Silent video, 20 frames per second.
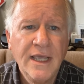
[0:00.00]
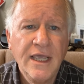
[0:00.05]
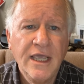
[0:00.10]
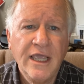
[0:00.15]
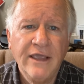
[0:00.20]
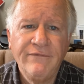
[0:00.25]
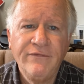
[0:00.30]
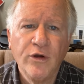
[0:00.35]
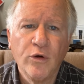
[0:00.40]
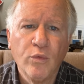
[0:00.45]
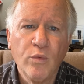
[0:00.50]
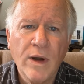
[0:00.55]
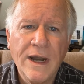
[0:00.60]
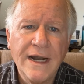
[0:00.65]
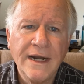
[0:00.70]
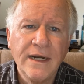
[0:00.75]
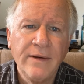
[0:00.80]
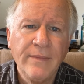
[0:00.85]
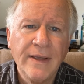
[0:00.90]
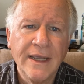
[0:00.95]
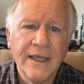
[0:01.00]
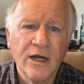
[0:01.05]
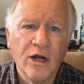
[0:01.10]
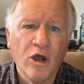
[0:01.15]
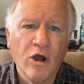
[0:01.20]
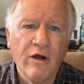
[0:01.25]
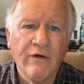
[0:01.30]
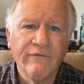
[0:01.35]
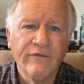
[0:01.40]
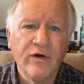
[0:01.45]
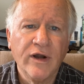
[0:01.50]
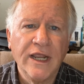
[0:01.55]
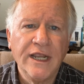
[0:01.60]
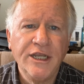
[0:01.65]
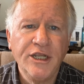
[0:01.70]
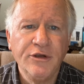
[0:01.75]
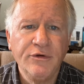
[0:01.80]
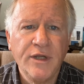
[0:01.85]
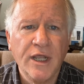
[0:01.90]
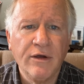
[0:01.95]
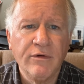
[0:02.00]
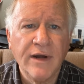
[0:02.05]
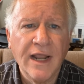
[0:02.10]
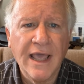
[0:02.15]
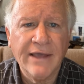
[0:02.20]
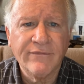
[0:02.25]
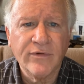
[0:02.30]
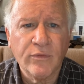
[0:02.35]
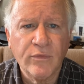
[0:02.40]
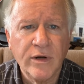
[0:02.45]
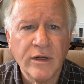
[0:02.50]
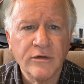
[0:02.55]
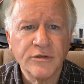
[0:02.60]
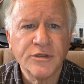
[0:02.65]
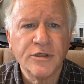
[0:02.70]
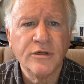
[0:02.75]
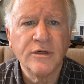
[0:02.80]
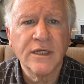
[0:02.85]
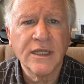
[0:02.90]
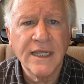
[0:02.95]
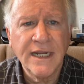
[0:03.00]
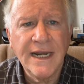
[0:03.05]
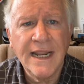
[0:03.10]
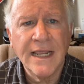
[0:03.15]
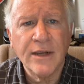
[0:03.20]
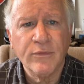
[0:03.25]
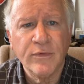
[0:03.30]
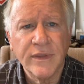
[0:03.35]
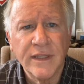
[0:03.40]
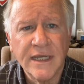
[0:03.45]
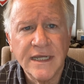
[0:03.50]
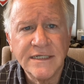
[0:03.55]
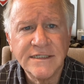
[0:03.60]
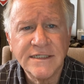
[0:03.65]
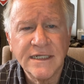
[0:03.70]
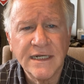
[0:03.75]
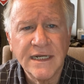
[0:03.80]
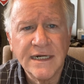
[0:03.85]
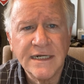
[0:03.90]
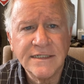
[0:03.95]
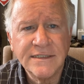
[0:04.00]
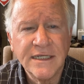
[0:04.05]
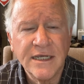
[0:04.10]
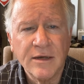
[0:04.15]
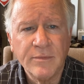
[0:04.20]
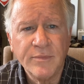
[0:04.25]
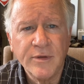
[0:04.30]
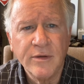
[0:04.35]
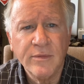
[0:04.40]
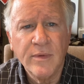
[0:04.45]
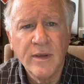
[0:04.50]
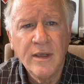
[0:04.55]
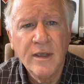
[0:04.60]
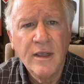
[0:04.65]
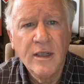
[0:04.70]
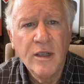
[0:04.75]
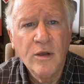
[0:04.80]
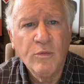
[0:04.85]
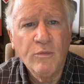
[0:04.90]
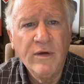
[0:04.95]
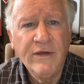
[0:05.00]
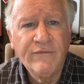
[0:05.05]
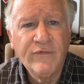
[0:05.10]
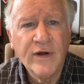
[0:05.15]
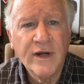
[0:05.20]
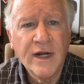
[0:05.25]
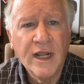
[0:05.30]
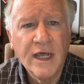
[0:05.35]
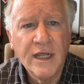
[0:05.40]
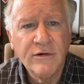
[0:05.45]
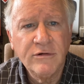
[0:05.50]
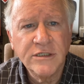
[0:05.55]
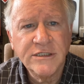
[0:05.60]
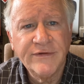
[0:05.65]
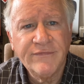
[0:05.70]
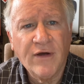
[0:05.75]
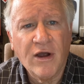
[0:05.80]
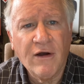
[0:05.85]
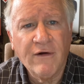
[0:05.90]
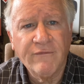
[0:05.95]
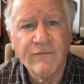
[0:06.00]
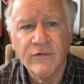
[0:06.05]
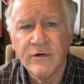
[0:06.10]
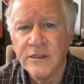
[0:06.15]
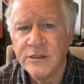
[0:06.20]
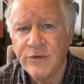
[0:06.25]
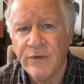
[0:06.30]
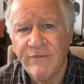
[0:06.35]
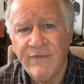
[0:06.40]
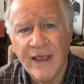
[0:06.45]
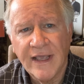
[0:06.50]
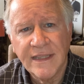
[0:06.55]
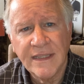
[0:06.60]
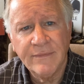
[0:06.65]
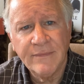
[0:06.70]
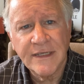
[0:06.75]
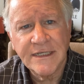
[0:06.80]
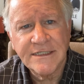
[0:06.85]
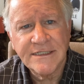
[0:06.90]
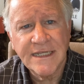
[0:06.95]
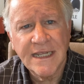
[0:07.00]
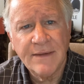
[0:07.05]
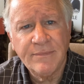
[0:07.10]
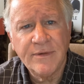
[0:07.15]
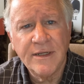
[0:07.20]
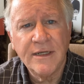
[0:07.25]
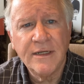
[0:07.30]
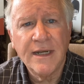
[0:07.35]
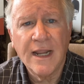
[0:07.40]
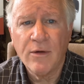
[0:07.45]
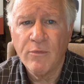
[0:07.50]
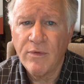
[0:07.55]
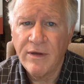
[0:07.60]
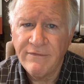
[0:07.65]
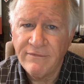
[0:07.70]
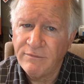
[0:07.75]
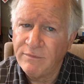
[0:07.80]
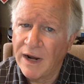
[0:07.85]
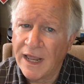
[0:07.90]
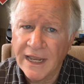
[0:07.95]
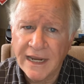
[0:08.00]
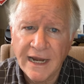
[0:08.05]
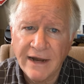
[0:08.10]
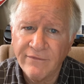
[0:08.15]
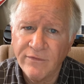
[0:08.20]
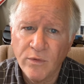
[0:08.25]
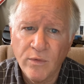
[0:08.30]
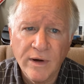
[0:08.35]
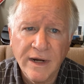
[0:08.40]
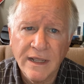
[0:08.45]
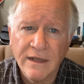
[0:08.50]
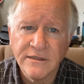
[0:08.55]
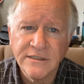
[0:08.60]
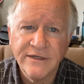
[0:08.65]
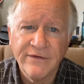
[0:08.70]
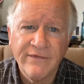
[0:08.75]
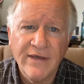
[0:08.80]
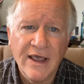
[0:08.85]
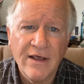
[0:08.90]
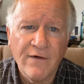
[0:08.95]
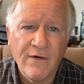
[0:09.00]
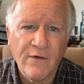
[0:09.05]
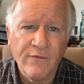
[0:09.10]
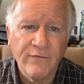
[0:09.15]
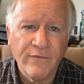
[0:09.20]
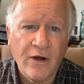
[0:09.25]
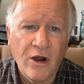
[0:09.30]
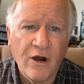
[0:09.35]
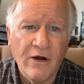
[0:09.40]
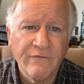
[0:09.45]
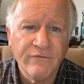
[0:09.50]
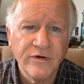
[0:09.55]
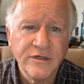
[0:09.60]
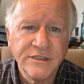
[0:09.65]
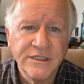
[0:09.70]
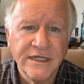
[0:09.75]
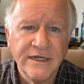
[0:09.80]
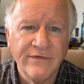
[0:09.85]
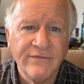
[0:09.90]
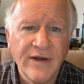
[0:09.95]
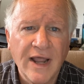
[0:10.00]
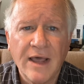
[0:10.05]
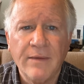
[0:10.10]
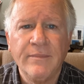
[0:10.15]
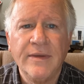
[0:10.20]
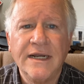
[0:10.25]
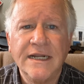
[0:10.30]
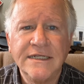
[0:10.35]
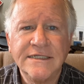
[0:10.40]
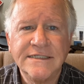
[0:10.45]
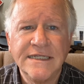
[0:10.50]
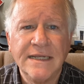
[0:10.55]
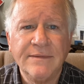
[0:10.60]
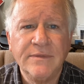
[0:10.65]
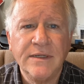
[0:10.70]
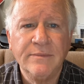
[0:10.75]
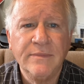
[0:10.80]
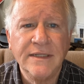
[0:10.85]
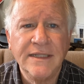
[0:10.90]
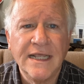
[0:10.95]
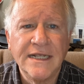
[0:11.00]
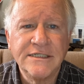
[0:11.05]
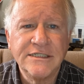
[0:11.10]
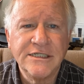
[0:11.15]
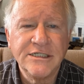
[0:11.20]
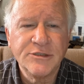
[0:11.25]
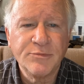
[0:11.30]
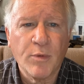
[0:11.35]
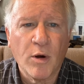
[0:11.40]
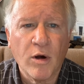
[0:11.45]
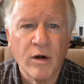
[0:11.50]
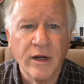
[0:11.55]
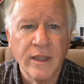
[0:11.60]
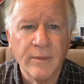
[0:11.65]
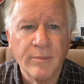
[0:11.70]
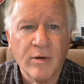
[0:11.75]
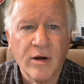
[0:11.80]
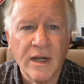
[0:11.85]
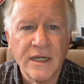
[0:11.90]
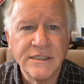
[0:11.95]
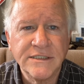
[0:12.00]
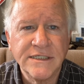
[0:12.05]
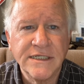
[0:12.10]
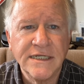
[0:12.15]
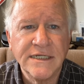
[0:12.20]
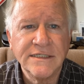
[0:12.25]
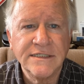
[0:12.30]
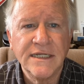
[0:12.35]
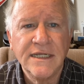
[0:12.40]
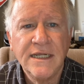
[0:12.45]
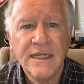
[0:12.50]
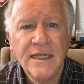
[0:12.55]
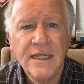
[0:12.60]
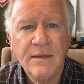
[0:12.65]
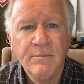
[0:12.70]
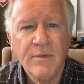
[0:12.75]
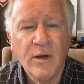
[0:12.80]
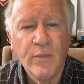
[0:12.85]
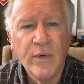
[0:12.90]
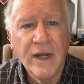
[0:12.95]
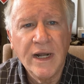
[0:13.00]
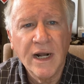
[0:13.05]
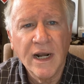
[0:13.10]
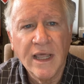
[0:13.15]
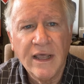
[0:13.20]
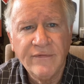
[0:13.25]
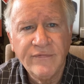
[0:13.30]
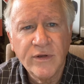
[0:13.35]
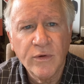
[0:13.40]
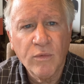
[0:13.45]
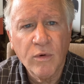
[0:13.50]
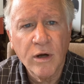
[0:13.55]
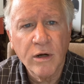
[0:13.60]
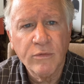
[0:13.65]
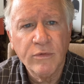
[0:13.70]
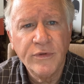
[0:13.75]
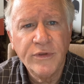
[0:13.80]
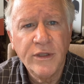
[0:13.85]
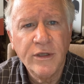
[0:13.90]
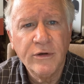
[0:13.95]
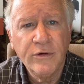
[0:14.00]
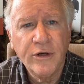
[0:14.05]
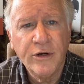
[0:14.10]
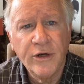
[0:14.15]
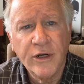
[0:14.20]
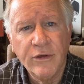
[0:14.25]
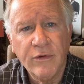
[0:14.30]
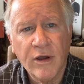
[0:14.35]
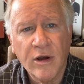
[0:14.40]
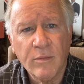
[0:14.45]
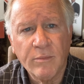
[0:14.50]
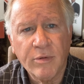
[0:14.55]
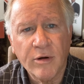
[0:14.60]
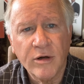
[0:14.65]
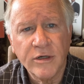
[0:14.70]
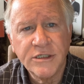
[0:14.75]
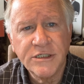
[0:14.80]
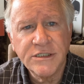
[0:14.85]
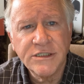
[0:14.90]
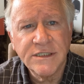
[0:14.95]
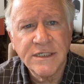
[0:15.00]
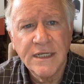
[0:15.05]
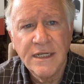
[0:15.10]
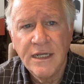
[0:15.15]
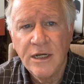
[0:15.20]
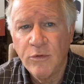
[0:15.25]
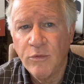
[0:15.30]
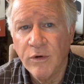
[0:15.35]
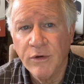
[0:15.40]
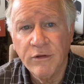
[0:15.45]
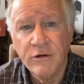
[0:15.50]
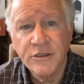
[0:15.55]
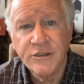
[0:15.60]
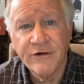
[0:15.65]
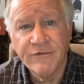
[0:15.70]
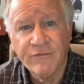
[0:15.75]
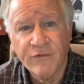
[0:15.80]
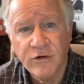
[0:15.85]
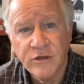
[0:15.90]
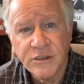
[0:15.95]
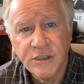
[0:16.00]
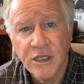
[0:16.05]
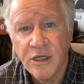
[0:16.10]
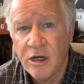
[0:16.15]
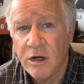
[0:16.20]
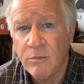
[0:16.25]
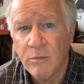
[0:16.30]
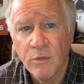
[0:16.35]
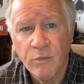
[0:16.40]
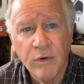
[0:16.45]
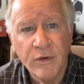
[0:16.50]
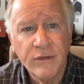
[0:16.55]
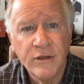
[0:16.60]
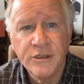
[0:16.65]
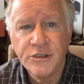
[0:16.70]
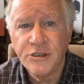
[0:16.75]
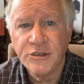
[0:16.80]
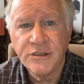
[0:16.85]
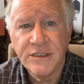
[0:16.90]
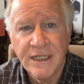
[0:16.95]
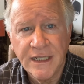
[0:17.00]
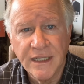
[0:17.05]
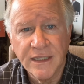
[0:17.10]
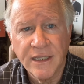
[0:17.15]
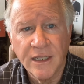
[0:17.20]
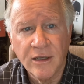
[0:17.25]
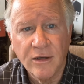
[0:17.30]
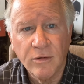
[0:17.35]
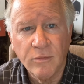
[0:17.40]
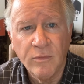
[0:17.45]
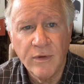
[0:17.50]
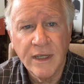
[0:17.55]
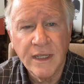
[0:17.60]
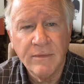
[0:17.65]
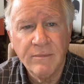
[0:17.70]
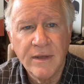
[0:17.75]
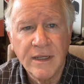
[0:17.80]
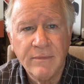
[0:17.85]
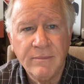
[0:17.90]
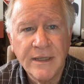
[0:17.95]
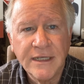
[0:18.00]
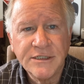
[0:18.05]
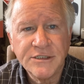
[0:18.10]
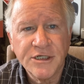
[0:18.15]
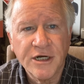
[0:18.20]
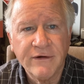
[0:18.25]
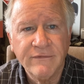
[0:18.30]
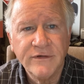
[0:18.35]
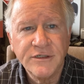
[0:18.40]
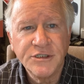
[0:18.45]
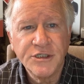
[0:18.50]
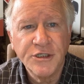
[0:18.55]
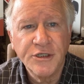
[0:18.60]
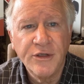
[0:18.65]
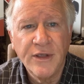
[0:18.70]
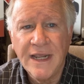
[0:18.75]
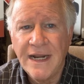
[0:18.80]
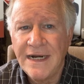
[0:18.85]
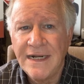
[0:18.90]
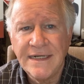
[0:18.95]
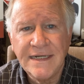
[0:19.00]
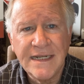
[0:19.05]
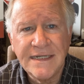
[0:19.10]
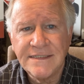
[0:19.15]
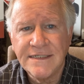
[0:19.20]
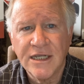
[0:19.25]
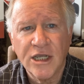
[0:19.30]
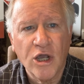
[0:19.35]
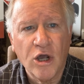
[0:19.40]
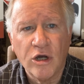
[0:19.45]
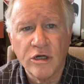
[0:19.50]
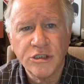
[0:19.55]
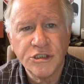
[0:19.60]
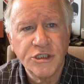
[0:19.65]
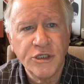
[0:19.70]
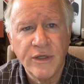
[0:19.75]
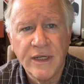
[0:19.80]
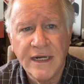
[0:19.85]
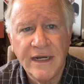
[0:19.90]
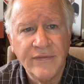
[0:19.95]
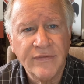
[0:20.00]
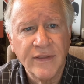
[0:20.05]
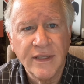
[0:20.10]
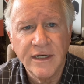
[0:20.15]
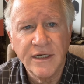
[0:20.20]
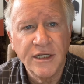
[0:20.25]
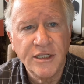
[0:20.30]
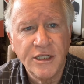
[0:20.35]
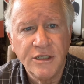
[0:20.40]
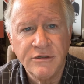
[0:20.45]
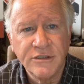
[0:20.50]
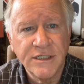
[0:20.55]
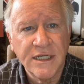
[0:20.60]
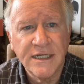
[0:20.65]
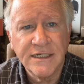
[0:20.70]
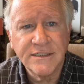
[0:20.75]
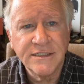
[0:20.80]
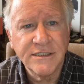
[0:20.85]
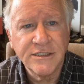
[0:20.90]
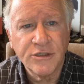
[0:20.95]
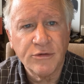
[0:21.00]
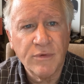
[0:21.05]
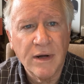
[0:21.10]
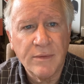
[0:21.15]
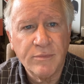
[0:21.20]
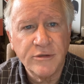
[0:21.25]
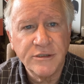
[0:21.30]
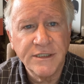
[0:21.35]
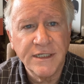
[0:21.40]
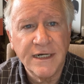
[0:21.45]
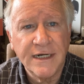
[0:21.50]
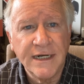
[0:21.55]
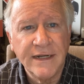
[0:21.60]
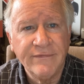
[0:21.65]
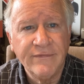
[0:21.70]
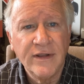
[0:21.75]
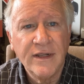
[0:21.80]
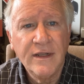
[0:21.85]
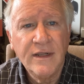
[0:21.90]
If you're ready to make an offer and you don't have a realtor, connect with us and let us help you. We've written hundreds of offers. We've had them accepted. Now, we've, like everyone else, have had offers that have not been accepted, but that's just part of the process. But we'd love to work with you on your new home purchase, whether it's your first home or whether it's your 10th home. We can be a big service to you, and it doesn't cost you anything to use us as a representative.